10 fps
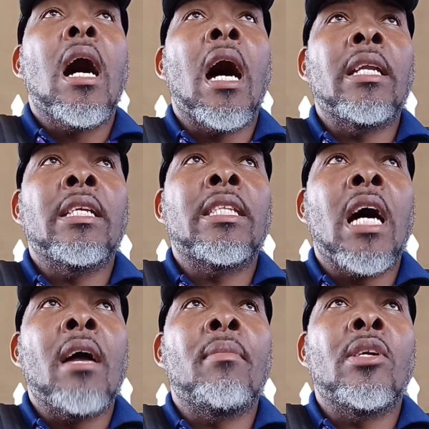at the
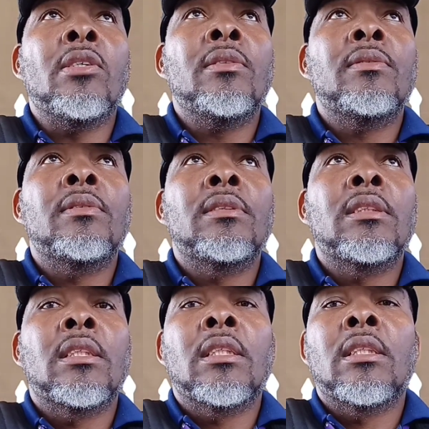time you know
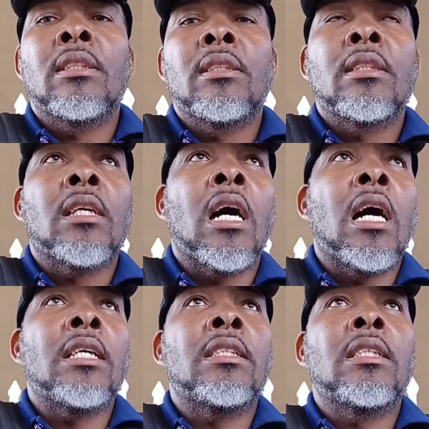
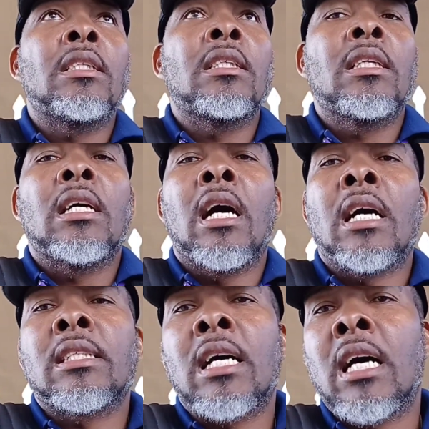because
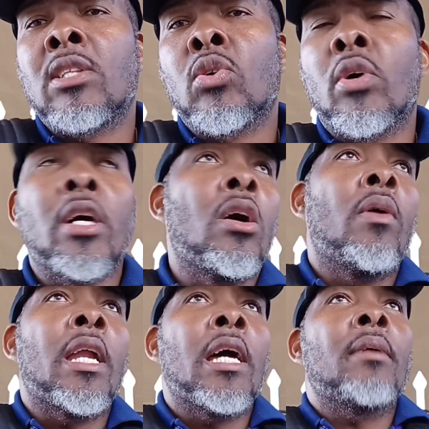as God told you go
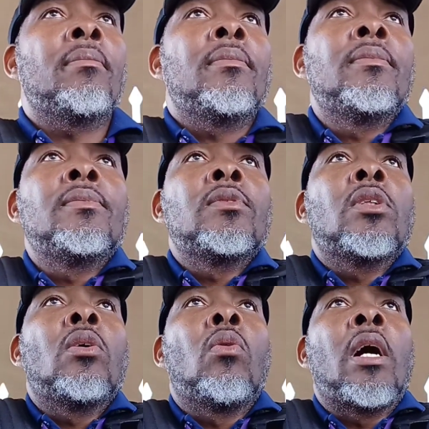on him
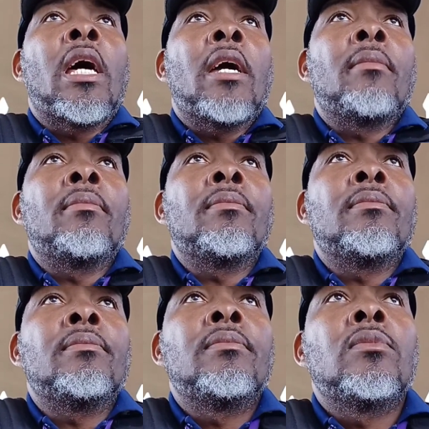when I'm
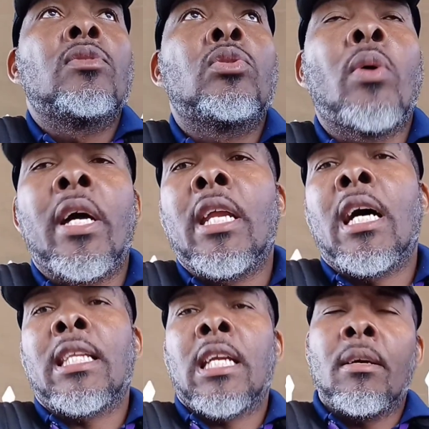two and
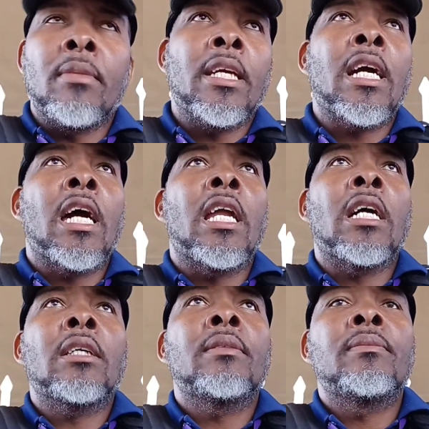daughter them they
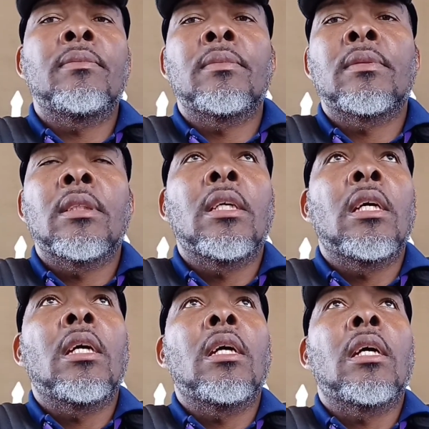kinda
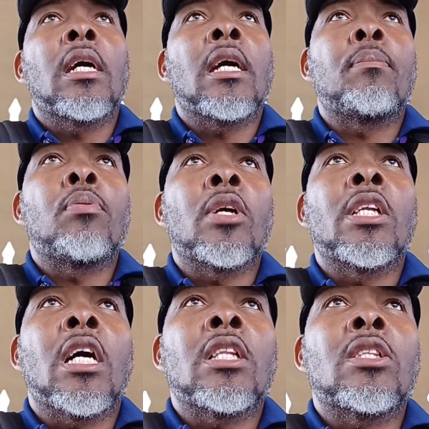get
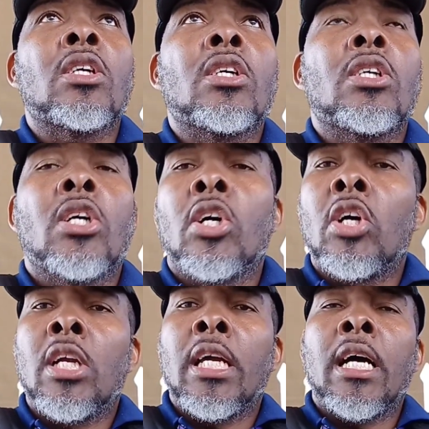pregnant
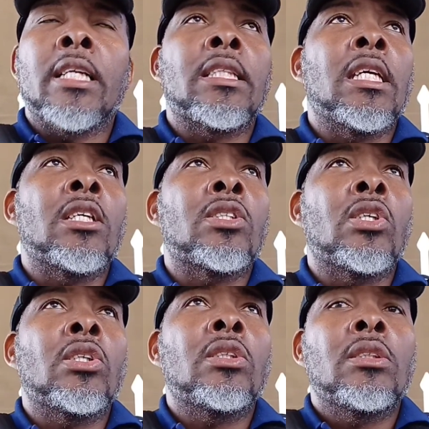early and things
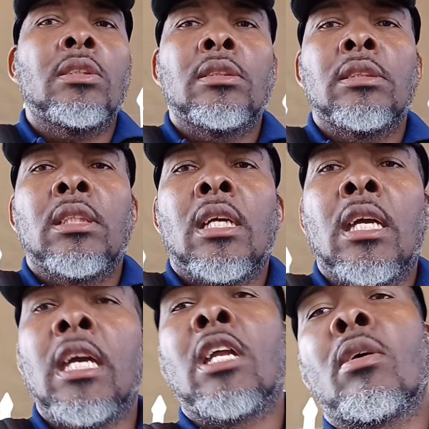so
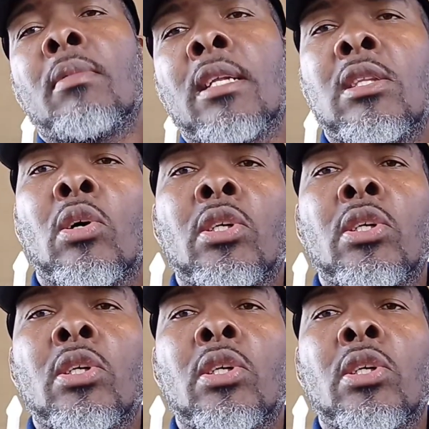they end up with